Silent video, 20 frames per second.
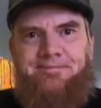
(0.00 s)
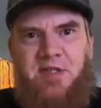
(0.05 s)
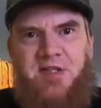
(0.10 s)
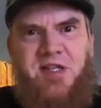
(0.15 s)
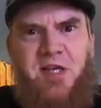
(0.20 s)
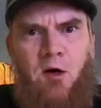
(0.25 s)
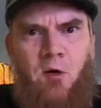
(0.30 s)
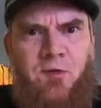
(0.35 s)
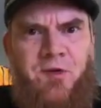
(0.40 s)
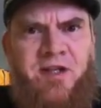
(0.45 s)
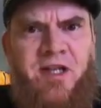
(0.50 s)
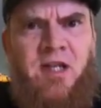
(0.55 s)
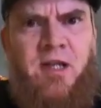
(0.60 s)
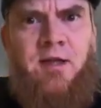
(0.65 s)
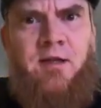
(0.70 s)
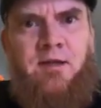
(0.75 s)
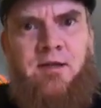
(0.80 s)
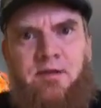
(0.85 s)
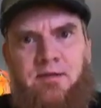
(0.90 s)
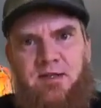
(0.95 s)
It's healthy,
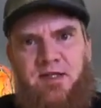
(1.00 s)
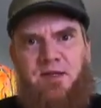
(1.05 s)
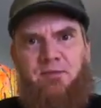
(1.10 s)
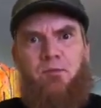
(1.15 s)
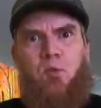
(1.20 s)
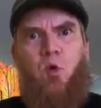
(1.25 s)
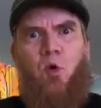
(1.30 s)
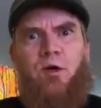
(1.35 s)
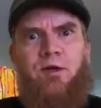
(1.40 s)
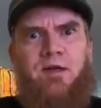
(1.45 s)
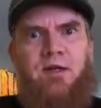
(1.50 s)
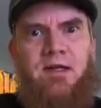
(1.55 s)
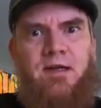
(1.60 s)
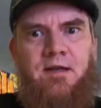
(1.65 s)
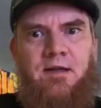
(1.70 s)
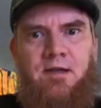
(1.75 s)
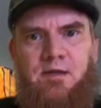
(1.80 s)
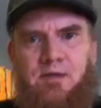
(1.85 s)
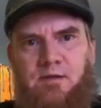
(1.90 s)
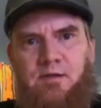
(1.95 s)
it's important.
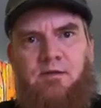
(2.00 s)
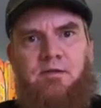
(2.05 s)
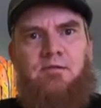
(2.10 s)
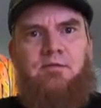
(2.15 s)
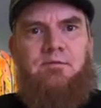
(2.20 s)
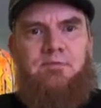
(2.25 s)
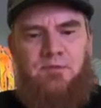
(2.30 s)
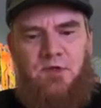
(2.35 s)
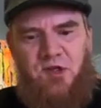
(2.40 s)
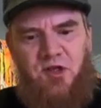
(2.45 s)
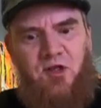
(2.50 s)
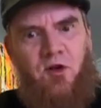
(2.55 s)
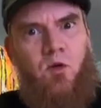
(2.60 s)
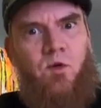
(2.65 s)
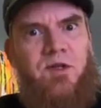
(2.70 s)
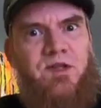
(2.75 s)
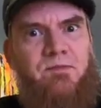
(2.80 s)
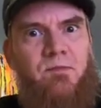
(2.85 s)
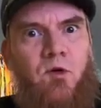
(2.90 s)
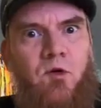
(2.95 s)
You should
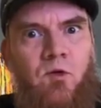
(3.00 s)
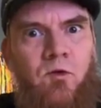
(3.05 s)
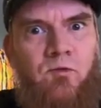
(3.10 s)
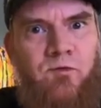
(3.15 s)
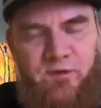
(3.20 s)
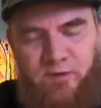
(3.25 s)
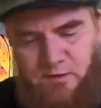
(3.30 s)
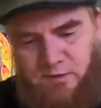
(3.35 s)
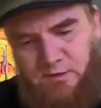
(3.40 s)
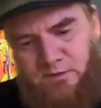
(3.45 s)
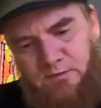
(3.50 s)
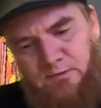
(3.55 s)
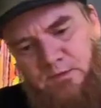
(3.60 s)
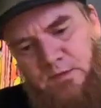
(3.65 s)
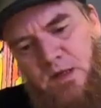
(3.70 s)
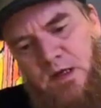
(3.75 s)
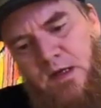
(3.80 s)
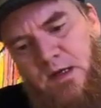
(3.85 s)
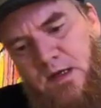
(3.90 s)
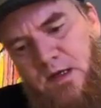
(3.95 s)
always move.
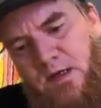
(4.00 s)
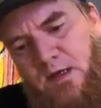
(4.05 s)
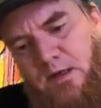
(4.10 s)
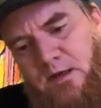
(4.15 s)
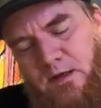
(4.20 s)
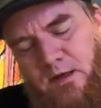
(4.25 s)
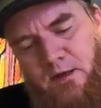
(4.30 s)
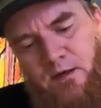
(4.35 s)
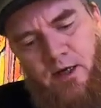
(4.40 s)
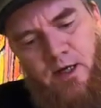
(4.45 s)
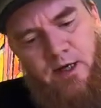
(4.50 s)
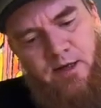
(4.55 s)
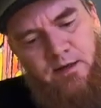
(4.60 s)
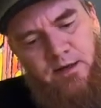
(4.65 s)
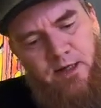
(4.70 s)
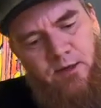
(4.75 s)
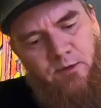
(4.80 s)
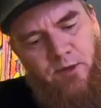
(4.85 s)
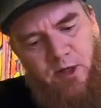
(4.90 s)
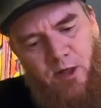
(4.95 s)
Alright,
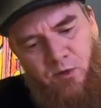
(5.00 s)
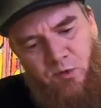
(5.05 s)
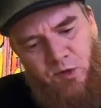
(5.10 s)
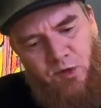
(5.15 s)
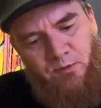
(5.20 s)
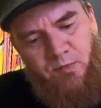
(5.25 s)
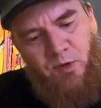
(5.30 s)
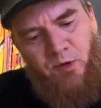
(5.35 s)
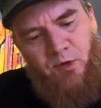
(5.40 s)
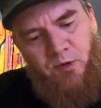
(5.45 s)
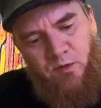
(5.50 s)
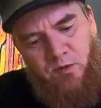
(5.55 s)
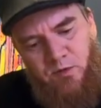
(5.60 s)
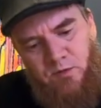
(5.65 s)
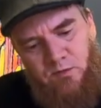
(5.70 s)
here we go with the blue.